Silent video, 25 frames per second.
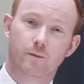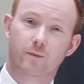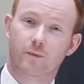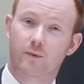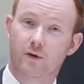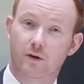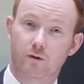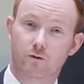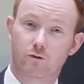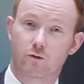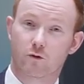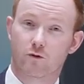
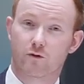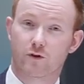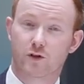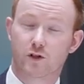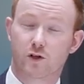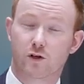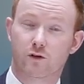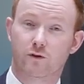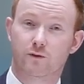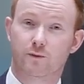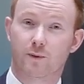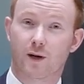the,
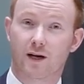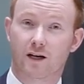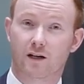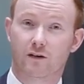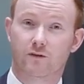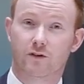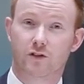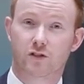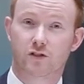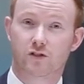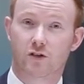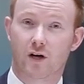Reserve Bank
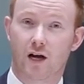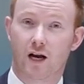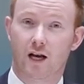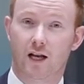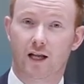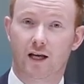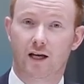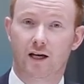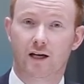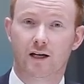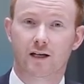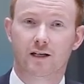of
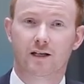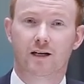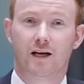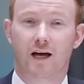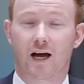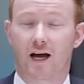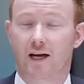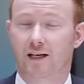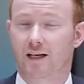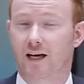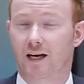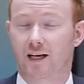Australia
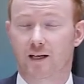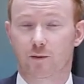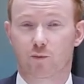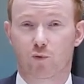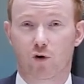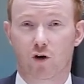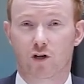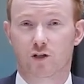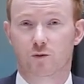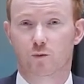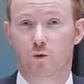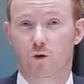and any
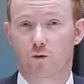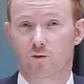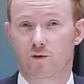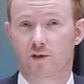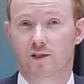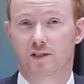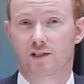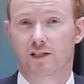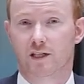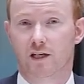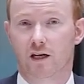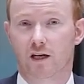price
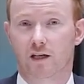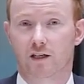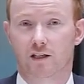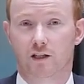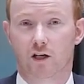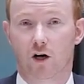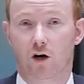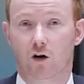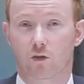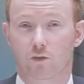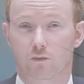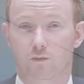movements in, in
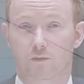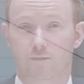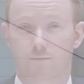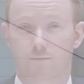gold.